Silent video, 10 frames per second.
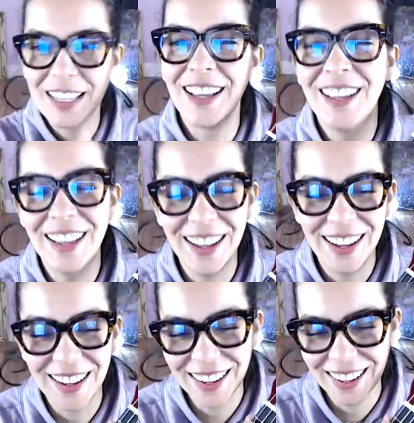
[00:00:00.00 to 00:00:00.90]

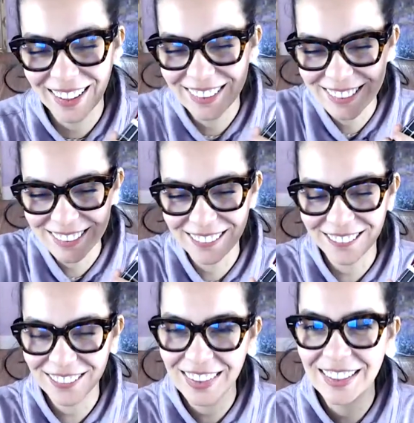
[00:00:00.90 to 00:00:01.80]
That's so
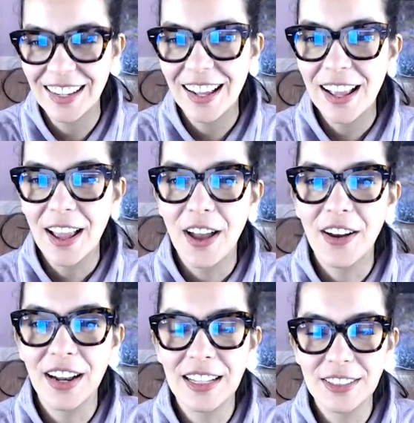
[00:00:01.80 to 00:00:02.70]
fun. All
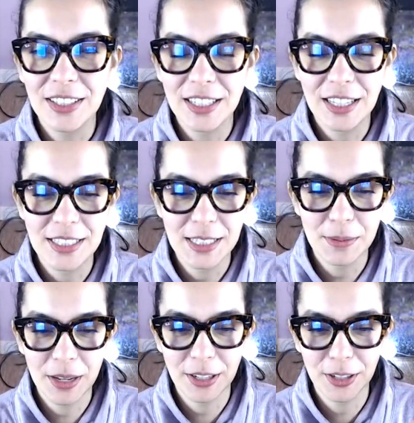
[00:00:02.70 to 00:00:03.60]
right, let's try again. D
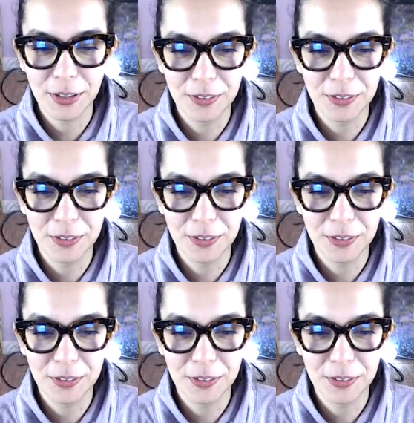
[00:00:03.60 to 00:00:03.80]
minor.